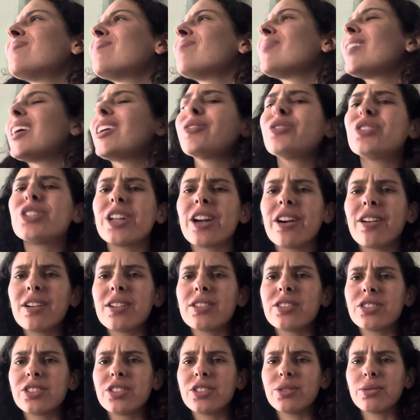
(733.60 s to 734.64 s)
how
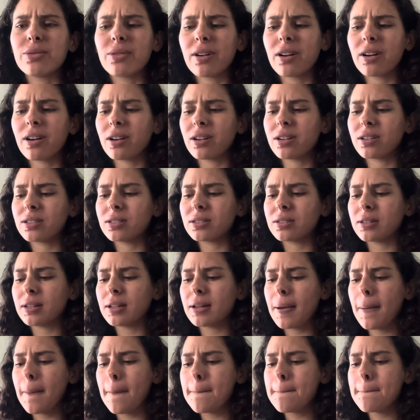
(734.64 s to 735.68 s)
cherished you are.
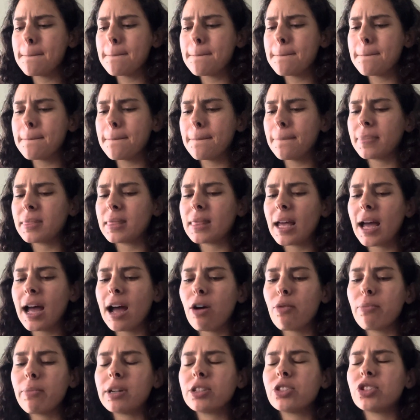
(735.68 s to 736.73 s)

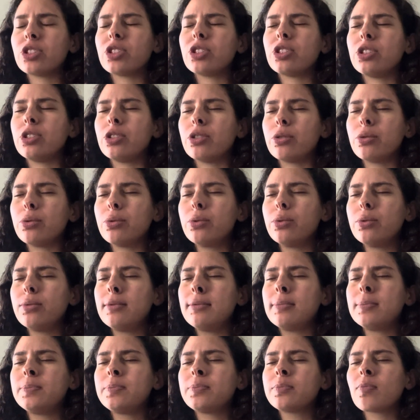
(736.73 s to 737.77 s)
How much
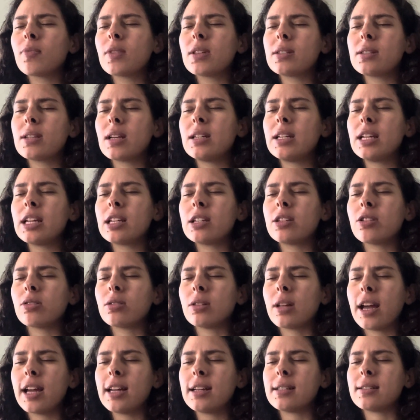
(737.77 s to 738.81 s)
you standing in your
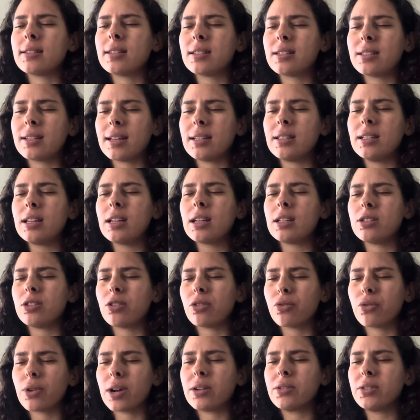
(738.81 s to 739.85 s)
light and standing in your
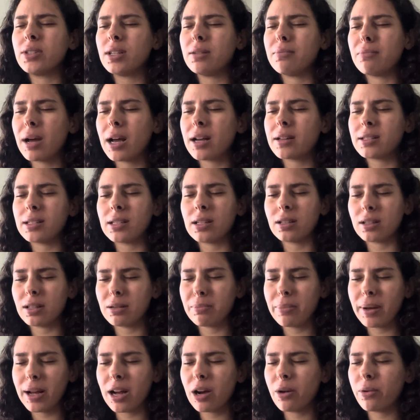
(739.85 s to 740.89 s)
grounded masculine
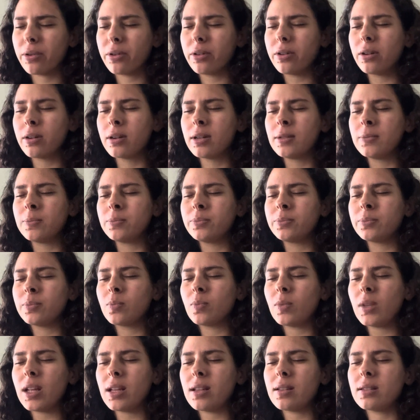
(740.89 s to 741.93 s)
power
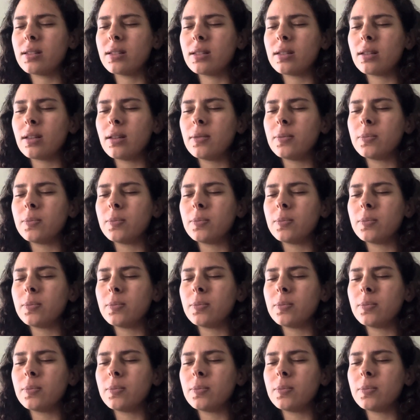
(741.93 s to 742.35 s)
is